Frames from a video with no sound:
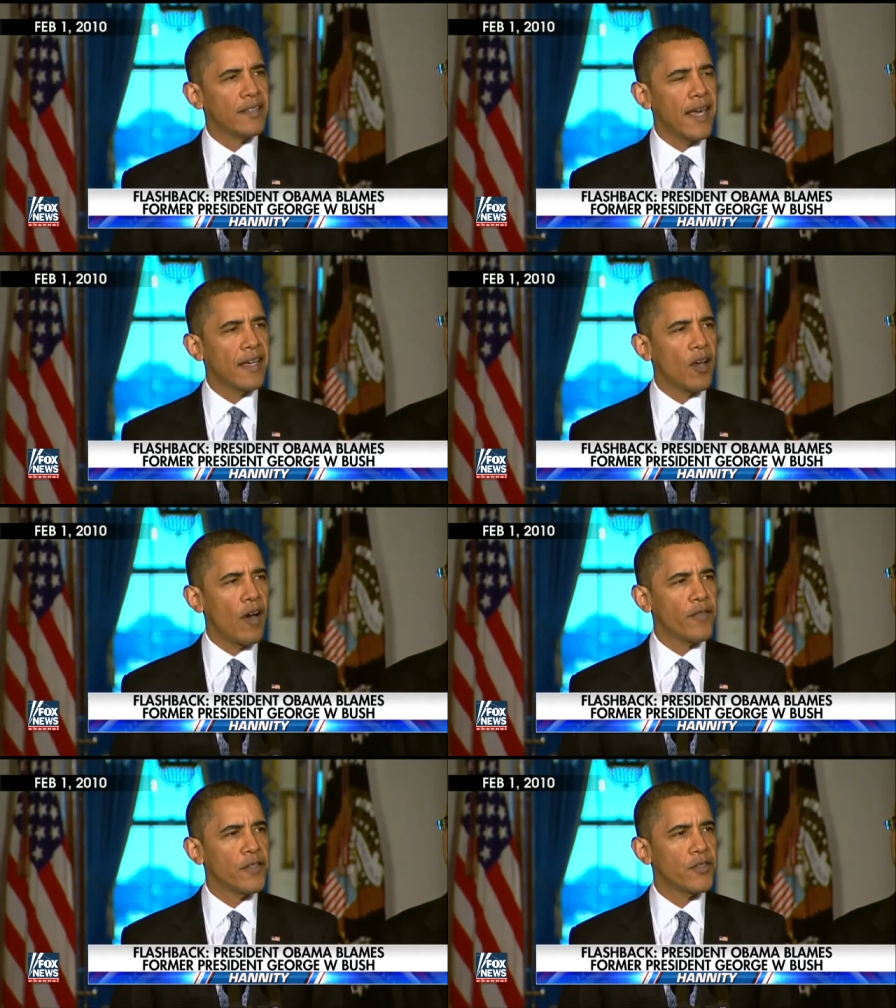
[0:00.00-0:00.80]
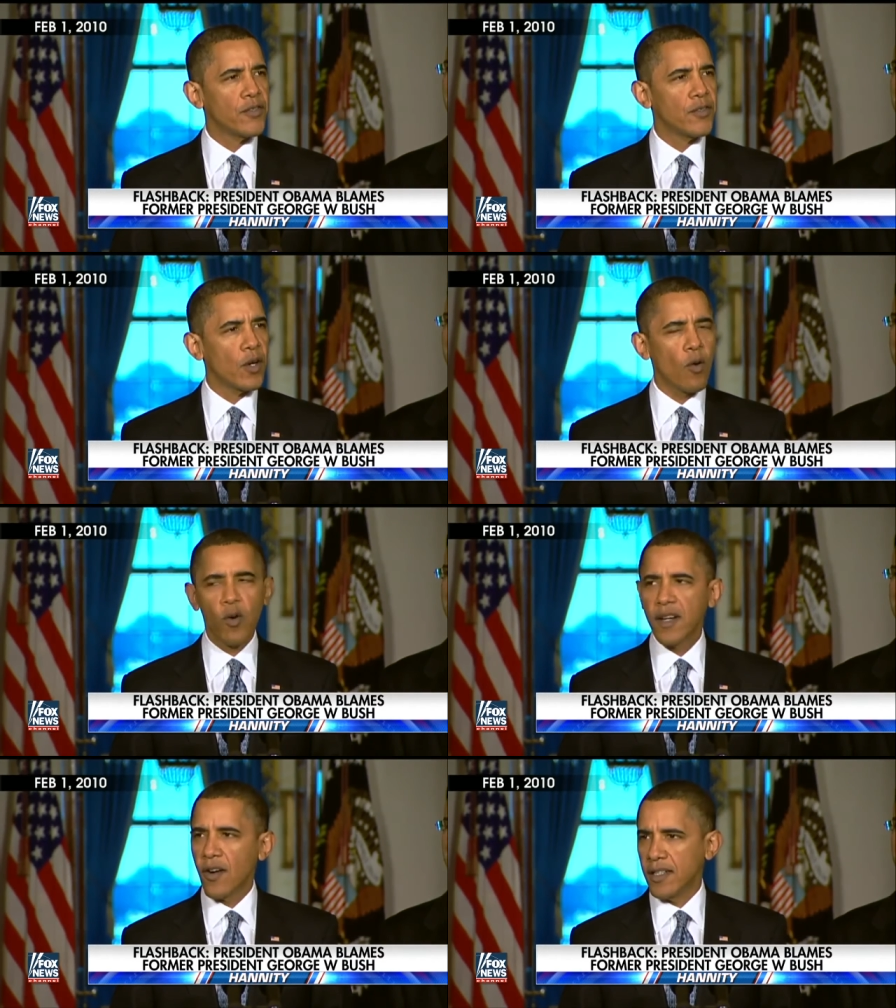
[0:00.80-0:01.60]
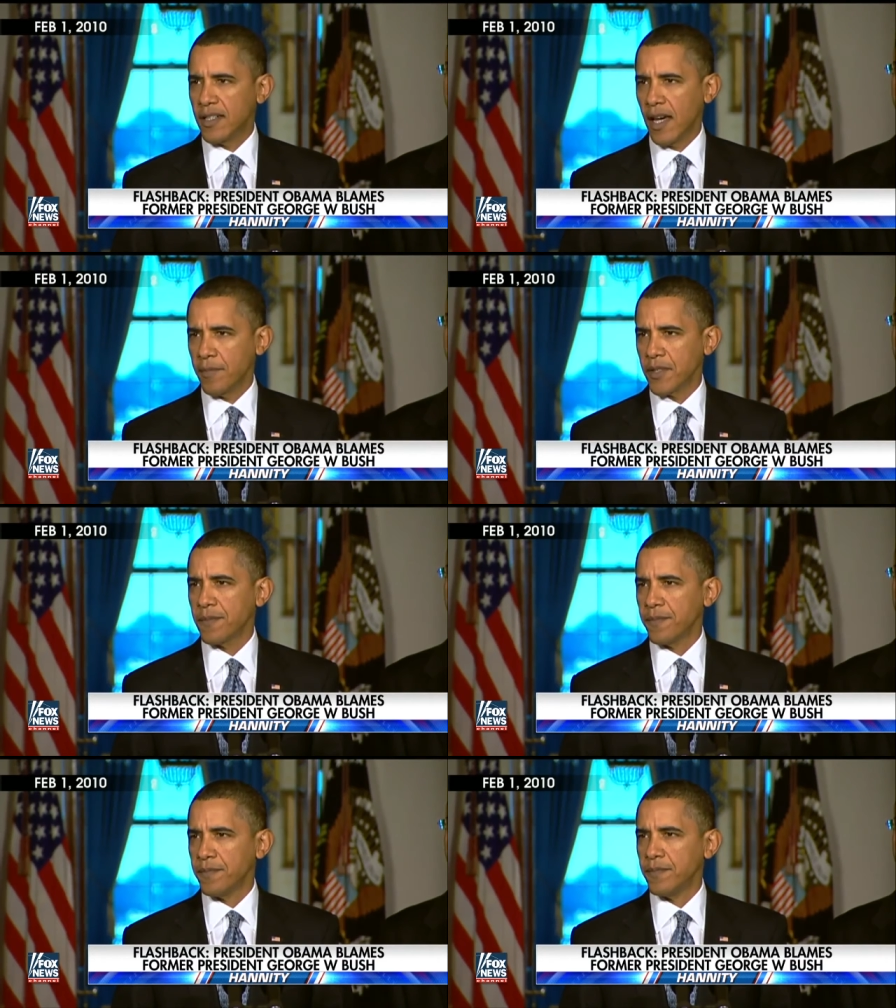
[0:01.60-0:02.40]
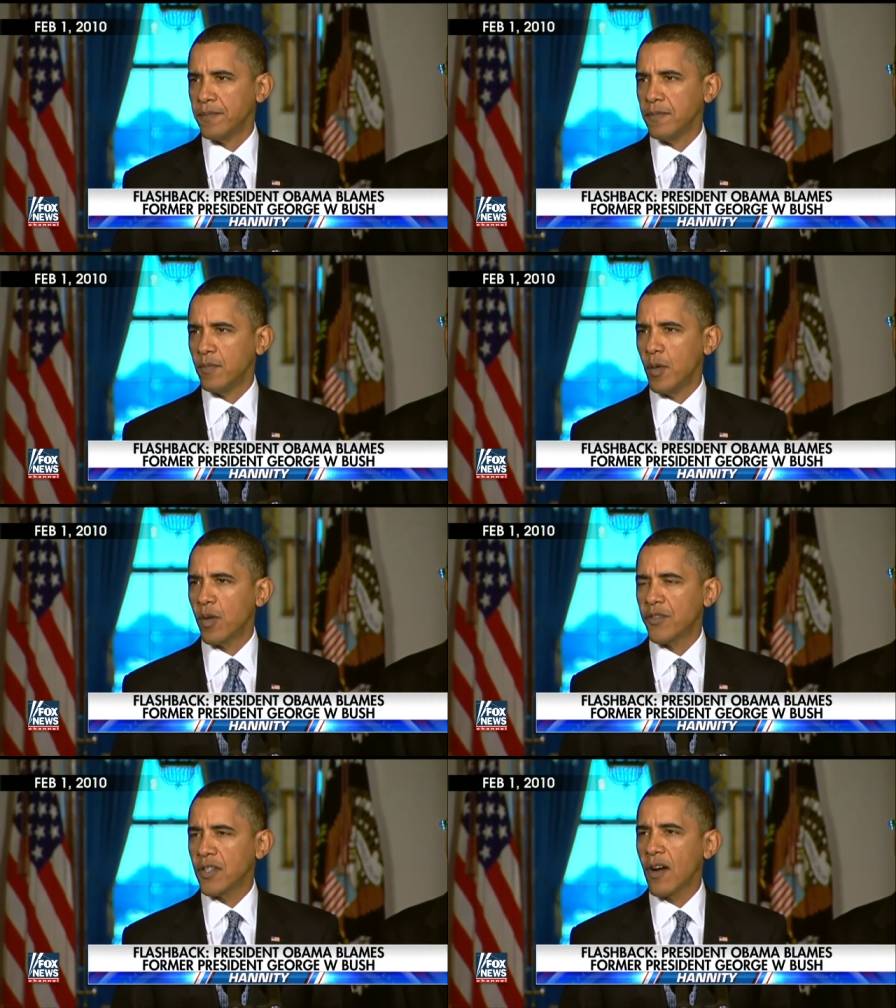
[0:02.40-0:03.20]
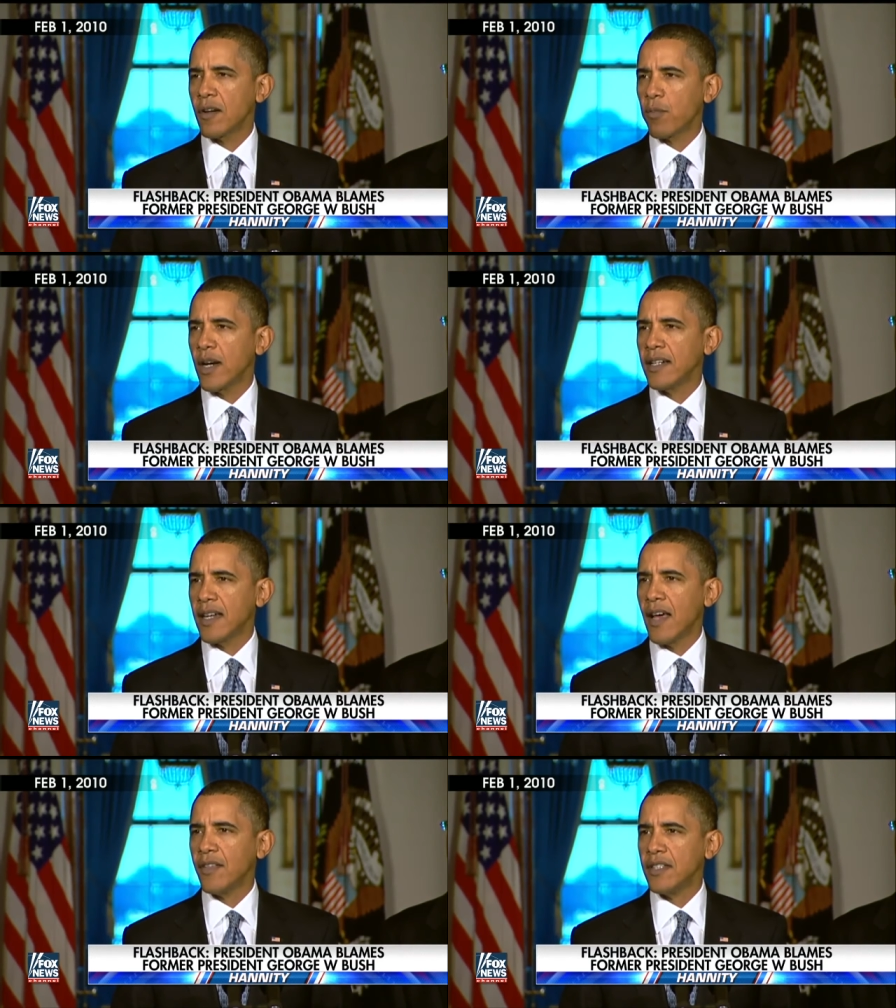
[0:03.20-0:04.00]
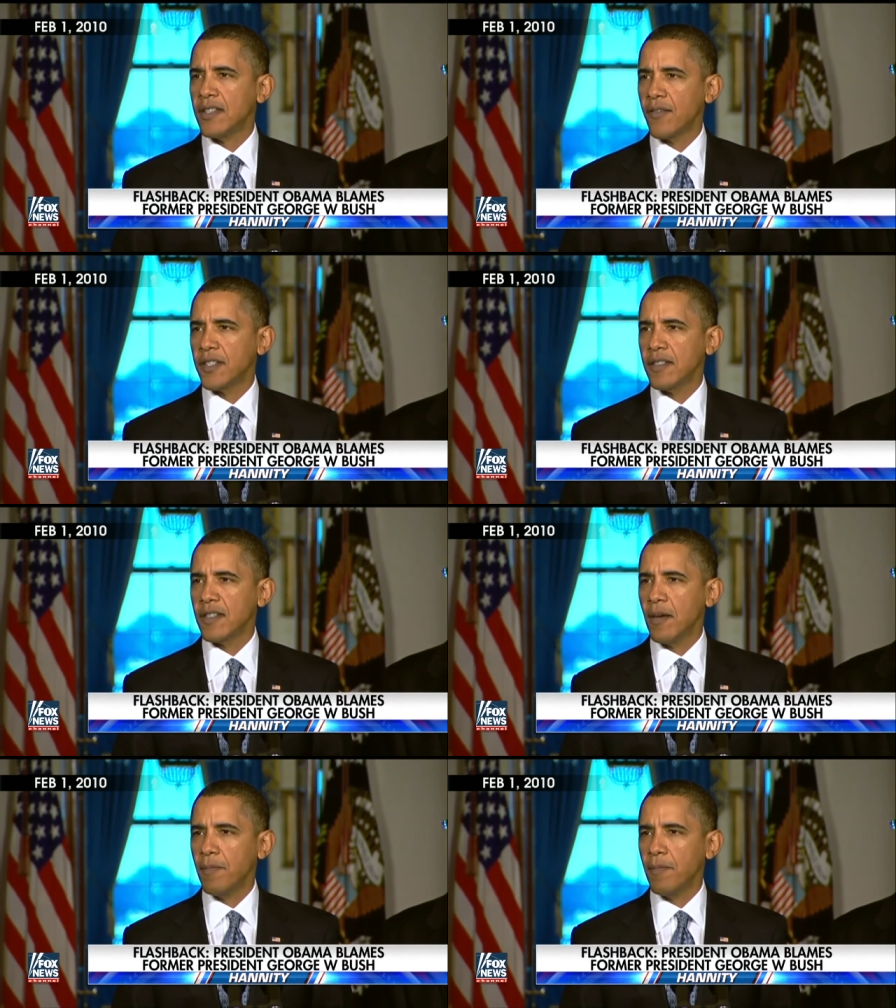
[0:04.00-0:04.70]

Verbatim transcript: we had taken office during ordinary times, we would have started bringing down these deficits